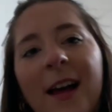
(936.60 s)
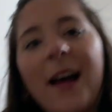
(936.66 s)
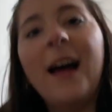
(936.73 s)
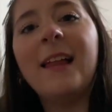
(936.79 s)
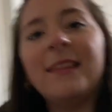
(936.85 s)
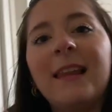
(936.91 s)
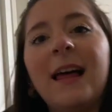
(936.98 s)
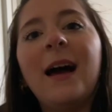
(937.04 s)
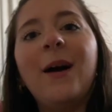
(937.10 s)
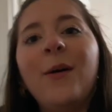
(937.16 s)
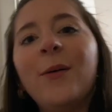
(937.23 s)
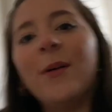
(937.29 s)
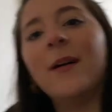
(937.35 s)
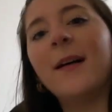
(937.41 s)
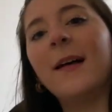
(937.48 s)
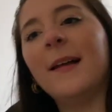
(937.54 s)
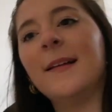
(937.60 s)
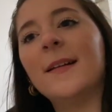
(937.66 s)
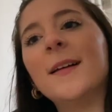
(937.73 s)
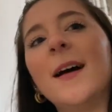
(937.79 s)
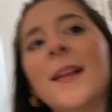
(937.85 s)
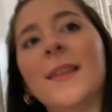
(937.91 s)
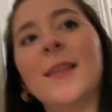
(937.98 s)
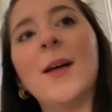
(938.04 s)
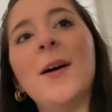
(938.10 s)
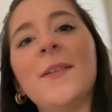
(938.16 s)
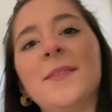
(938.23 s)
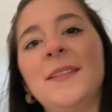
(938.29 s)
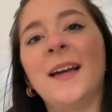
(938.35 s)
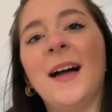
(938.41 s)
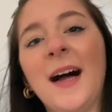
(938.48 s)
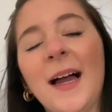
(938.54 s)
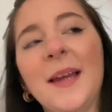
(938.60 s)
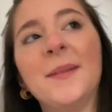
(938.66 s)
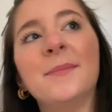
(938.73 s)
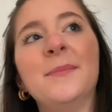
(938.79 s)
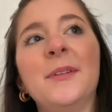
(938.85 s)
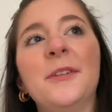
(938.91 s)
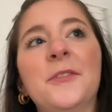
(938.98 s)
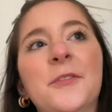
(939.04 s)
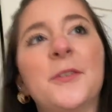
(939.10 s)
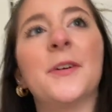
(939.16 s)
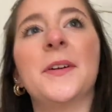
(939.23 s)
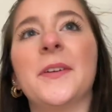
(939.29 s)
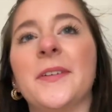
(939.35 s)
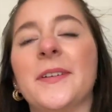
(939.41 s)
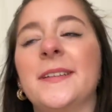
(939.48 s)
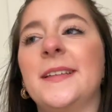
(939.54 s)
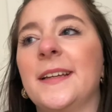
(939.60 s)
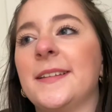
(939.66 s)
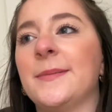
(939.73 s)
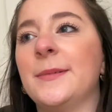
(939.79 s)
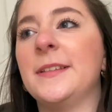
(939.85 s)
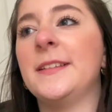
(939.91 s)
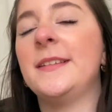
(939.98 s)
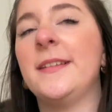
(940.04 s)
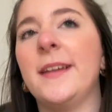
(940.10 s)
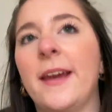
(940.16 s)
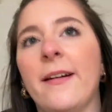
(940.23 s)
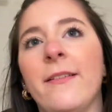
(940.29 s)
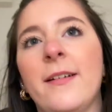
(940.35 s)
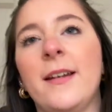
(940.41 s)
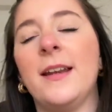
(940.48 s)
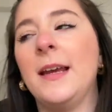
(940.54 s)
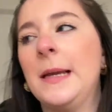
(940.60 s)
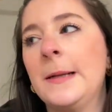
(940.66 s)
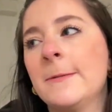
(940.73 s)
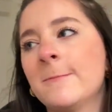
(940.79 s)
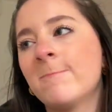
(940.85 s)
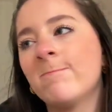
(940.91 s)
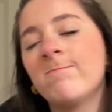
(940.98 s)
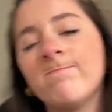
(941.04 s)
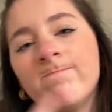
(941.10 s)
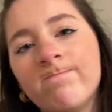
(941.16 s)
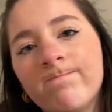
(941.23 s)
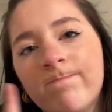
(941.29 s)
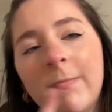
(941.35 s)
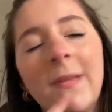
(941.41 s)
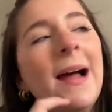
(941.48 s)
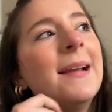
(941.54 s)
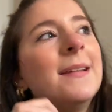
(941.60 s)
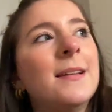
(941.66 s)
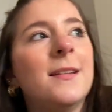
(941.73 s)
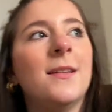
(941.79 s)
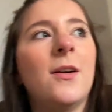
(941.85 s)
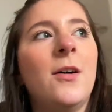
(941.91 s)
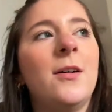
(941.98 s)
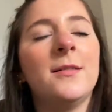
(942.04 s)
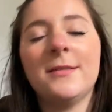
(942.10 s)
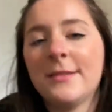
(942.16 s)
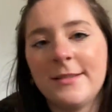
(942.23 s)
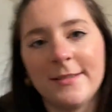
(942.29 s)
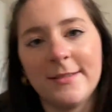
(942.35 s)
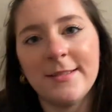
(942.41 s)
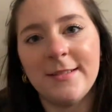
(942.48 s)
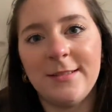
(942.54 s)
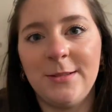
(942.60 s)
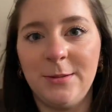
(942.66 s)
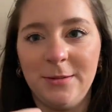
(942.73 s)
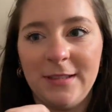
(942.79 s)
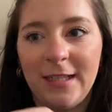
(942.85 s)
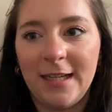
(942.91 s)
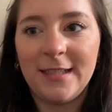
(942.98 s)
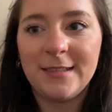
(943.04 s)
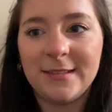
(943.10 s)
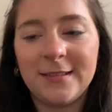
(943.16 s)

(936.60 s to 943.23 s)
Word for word: Allow a lot of time before your assessments to get ready. I did not do that.